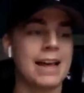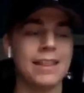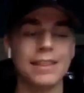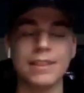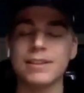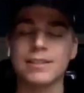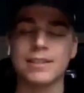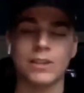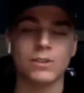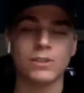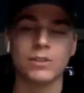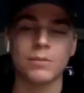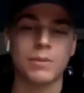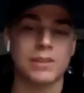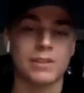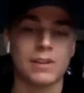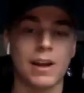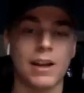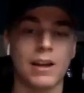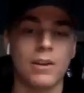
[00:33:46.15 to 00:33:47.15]
I think skills can
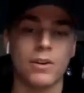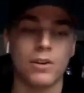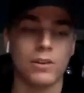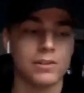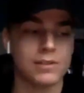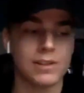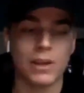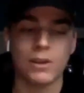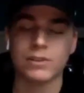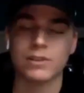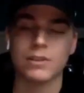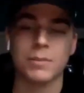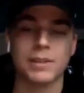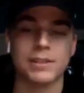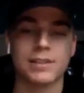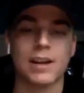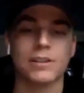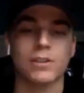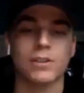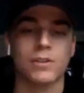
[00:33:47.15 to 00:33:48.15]
be taught, or sales can be
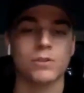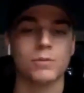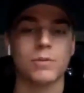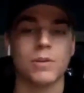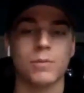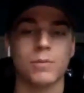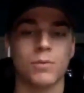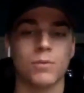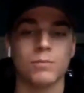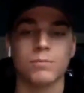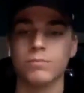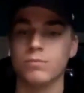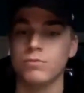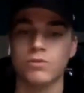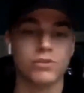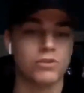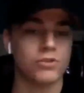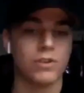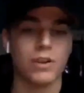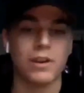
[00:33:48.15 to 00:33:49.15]
taught to those people
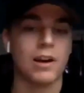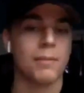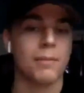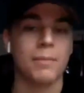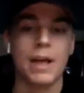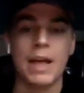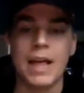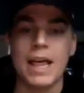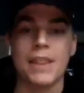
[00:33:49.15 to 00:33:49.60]
straight up.